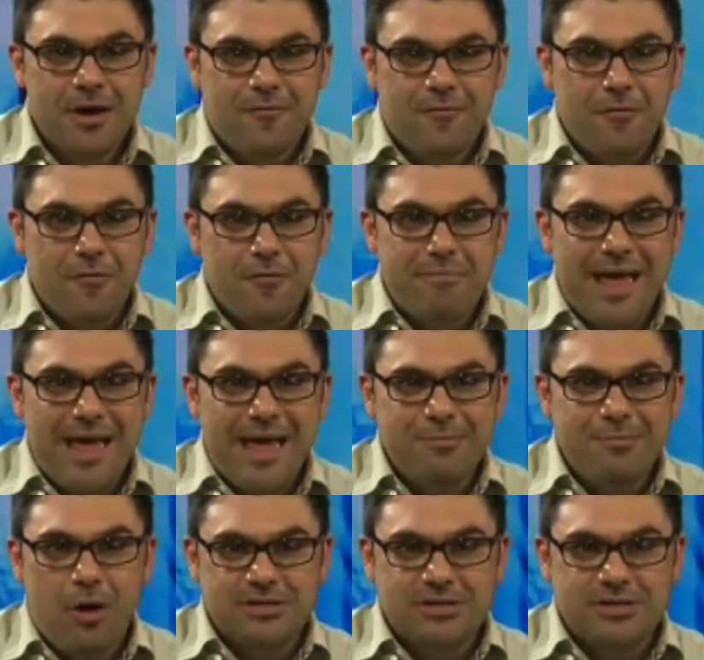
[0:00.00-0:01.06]
for many
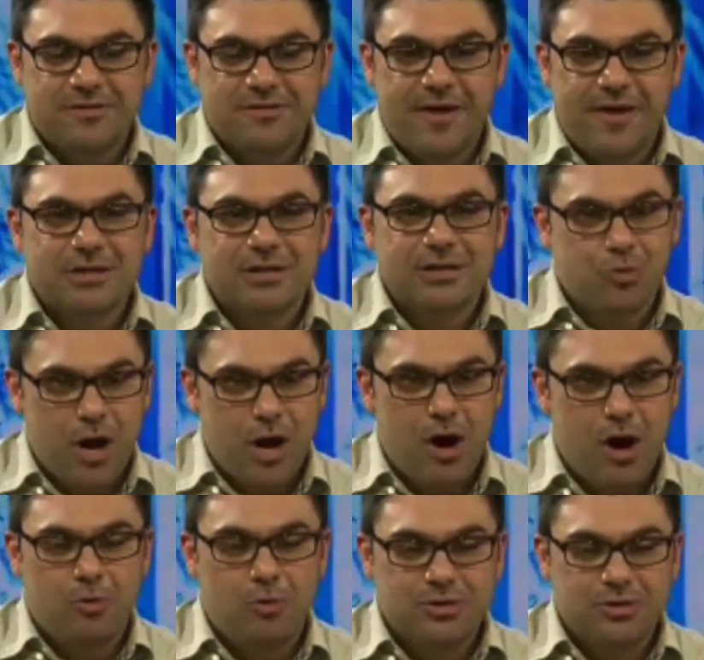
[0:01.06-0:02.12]
Barca fans,
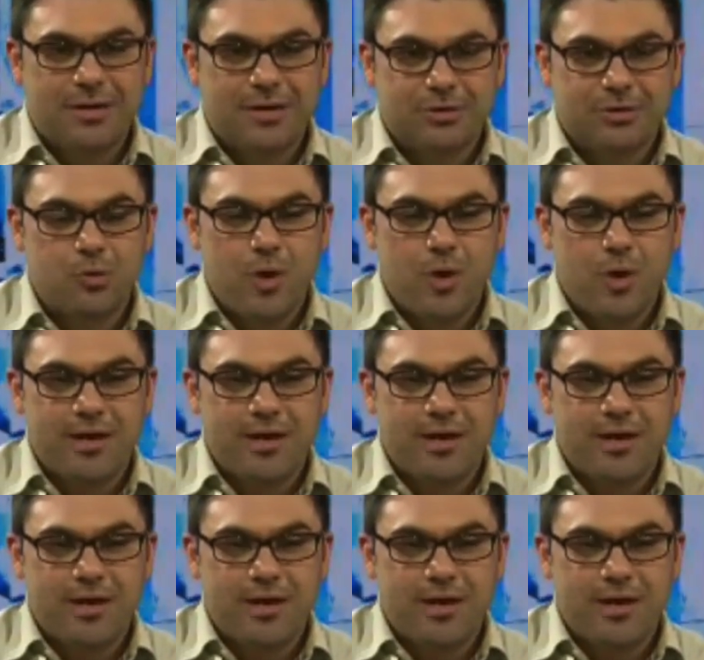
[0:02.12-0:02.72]
Real was able to win